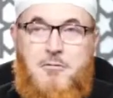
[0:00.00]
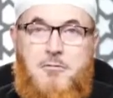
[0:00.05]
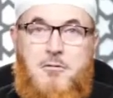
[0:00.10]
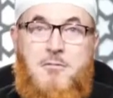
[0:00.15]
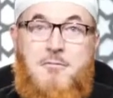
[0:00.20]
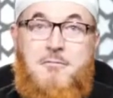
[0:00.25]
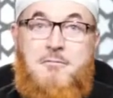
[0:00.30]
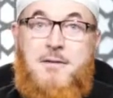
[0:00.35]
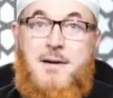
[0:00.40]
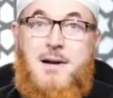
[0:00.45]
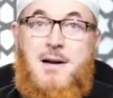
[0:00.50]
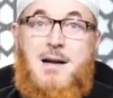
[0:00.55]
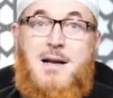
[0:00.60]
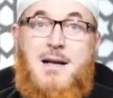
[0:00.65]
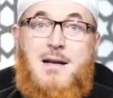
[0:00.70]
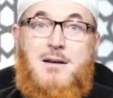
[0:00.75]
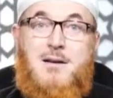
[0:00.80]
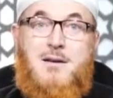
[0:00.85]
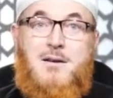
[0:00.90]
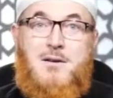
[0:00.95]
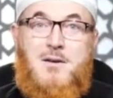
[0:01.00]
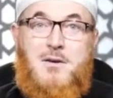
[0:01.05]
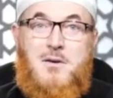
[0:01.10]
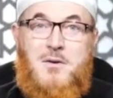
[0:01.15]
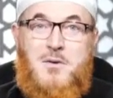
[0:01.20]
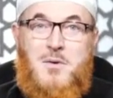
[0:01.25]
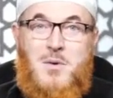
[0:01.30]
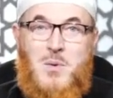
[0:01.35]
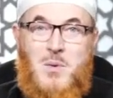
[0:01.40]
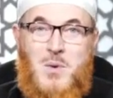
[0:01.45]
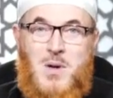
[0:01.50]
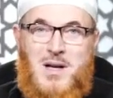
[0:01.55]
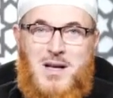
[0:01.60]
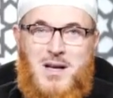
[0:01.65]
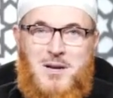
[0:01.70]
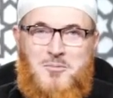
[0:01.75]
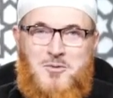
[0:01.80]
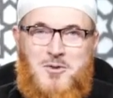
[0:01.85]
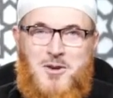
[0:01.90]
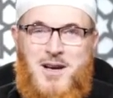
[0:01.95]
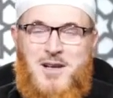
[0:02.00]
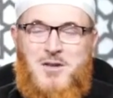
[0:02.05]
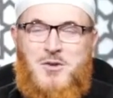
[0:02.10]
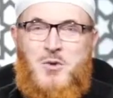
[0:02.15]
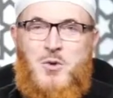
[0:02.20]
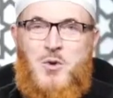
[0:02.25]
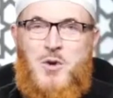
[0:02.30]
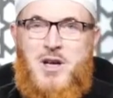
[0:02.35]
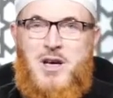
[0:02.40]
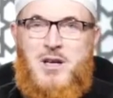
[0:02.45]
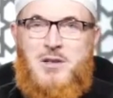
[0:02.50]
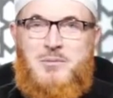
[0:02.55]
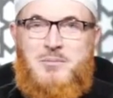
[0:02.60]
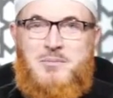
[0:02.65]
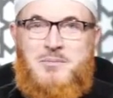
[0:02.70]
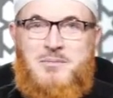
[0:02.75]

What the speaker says: from Finland, welcome to Ask Huda.